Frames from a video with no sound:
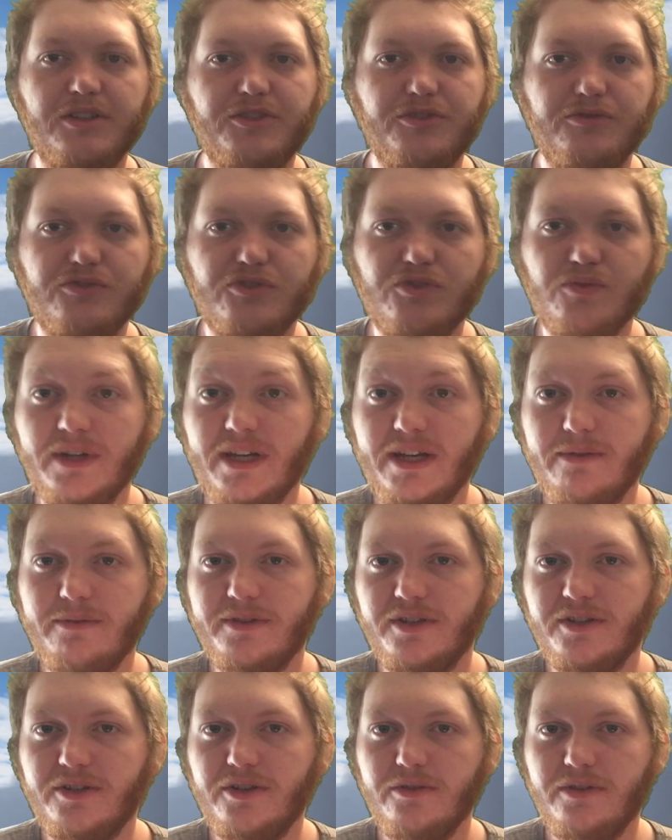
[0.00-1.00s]
to swing in with
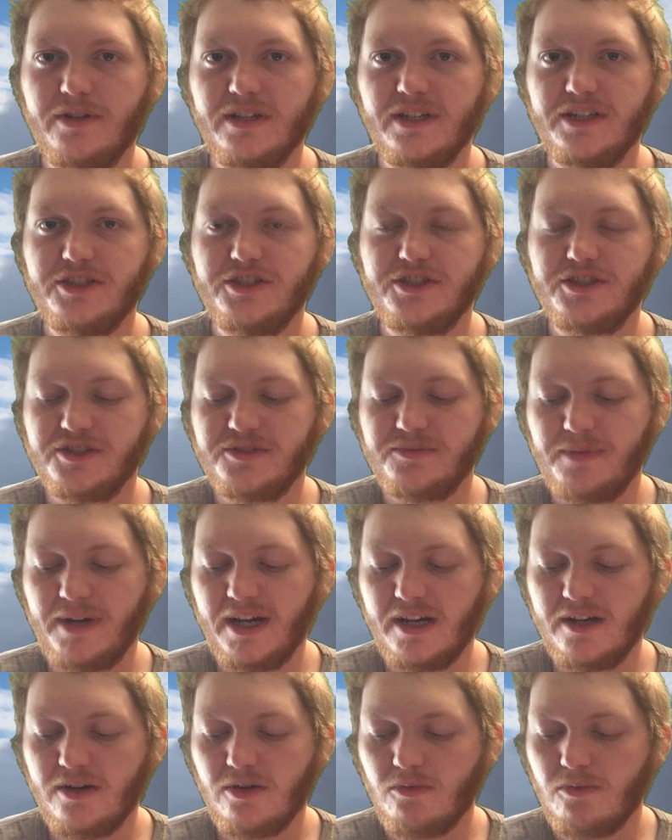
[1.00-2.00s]
a token that you just
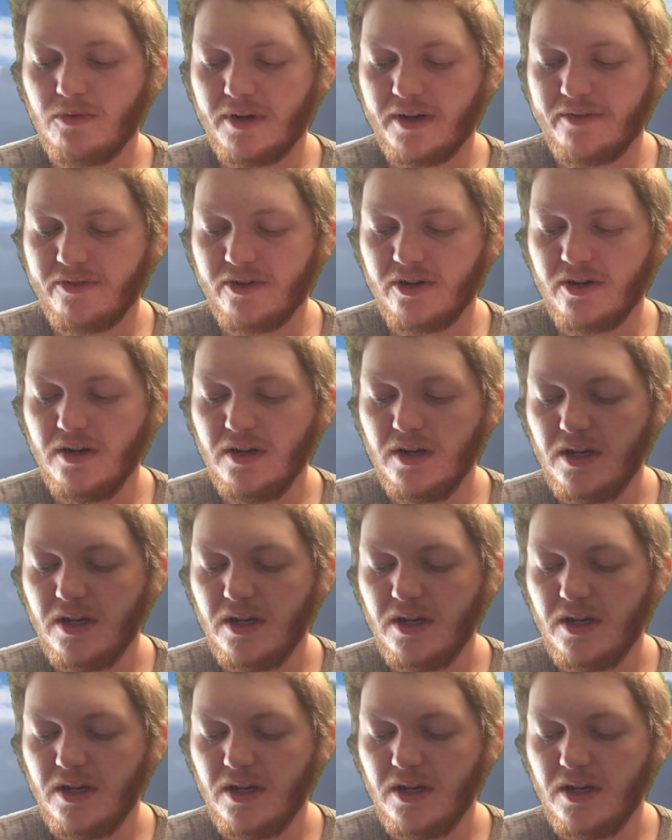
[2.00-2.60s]
made or whatever.